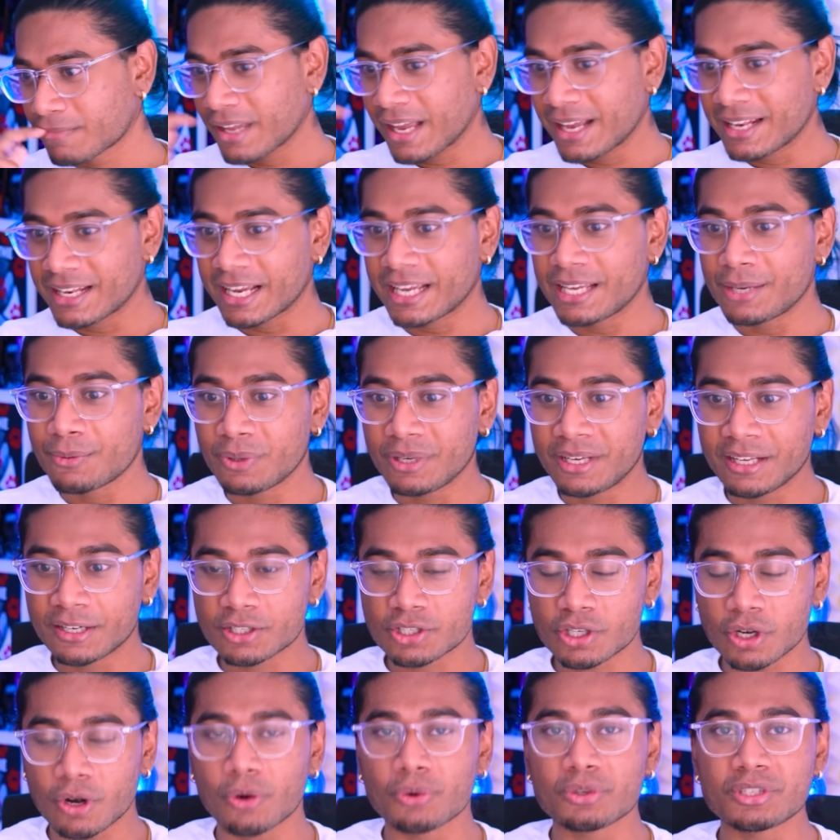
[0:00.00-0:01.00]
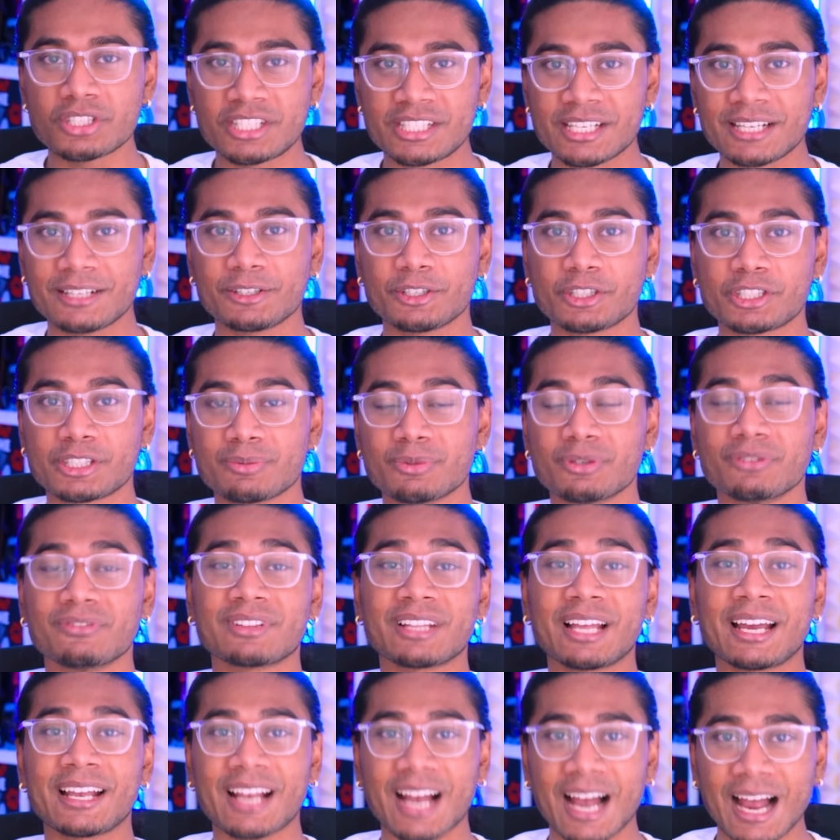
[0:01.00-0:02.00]
And yeah, he would get his own signature move
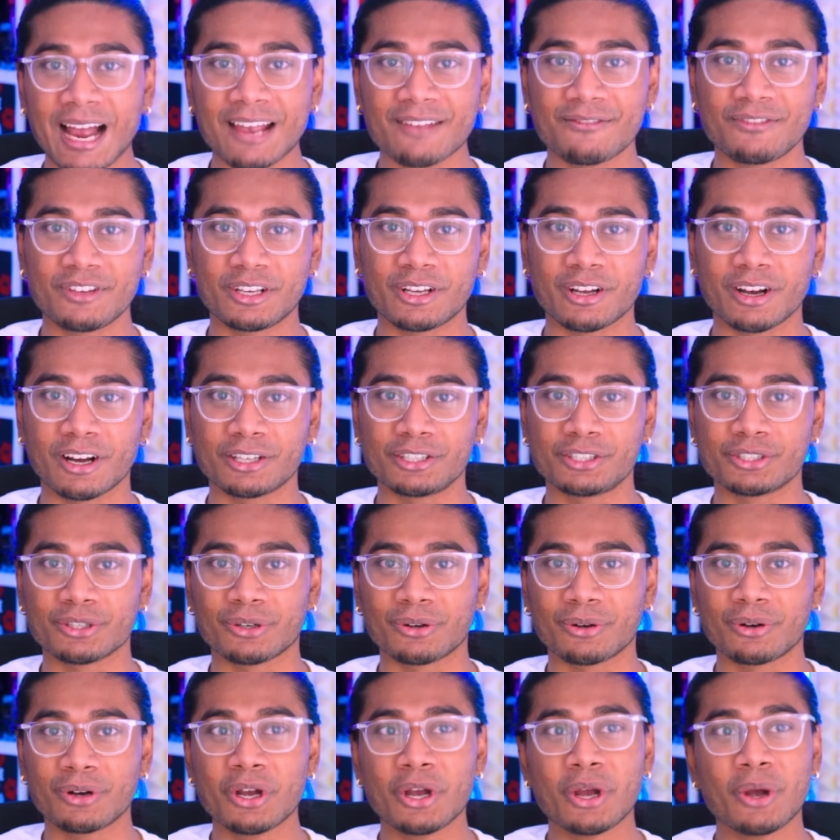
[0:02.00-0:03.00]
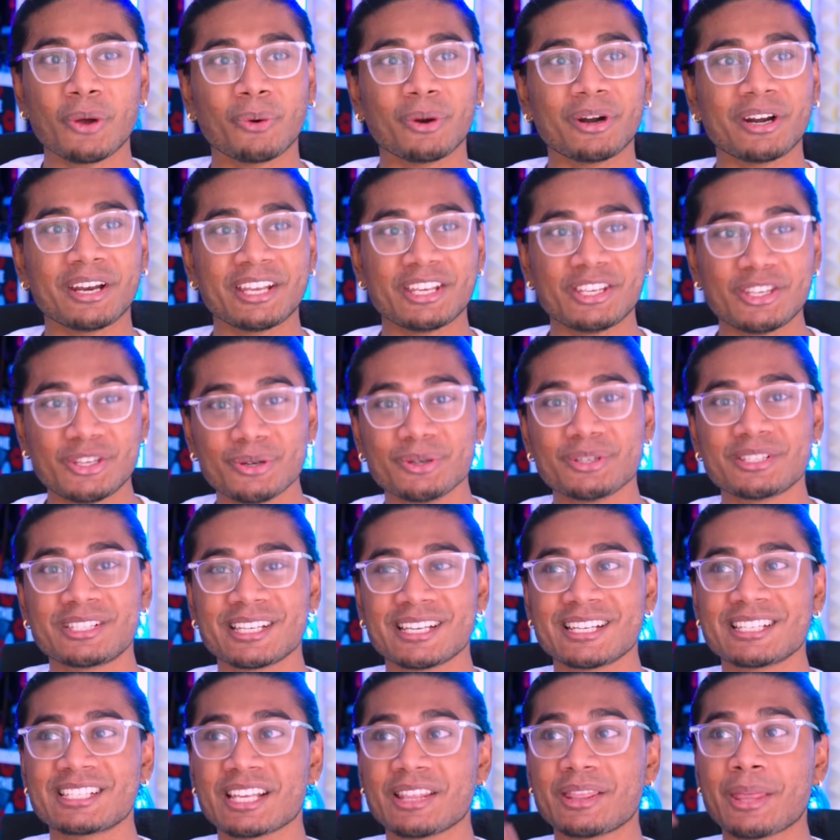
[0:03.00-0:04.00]
like Ivy Cudgel, where he
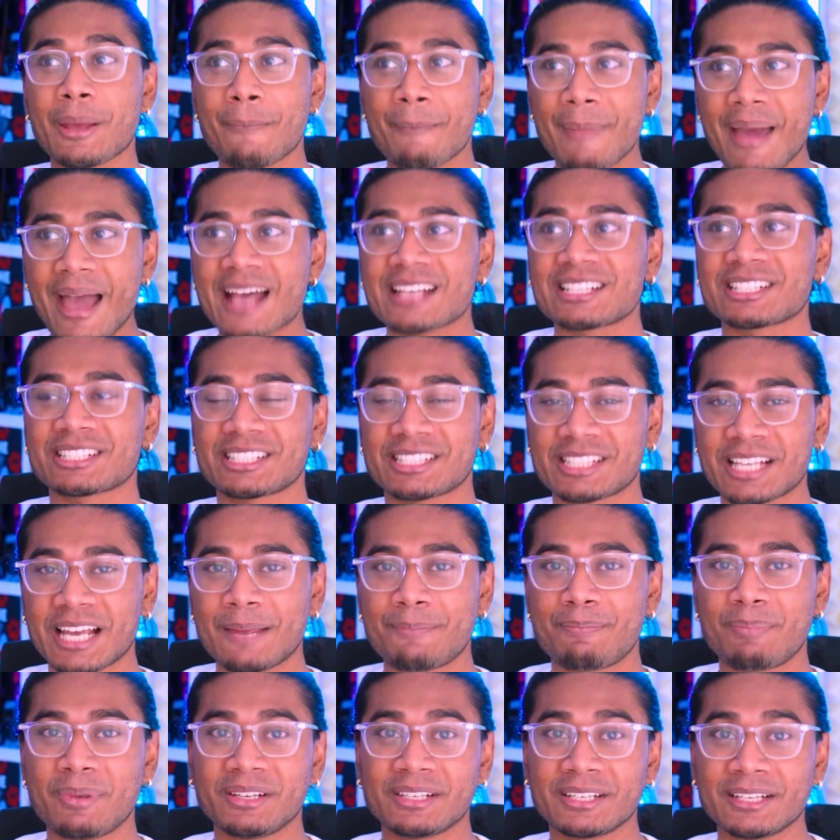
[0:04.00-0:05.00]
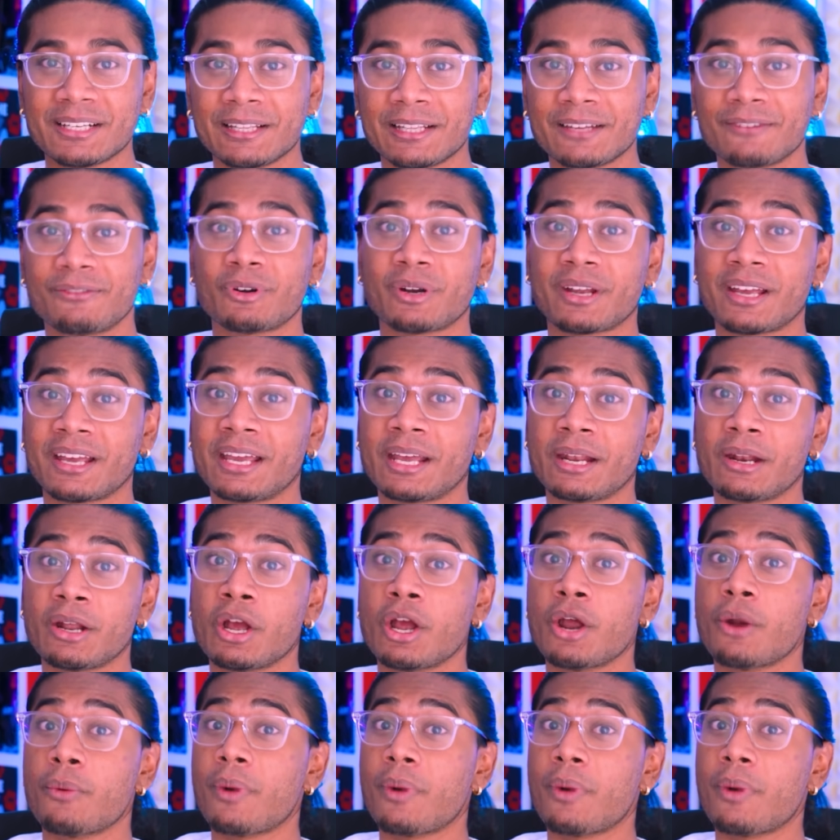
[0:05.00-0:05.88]
uses the masks typing to deliver a hit.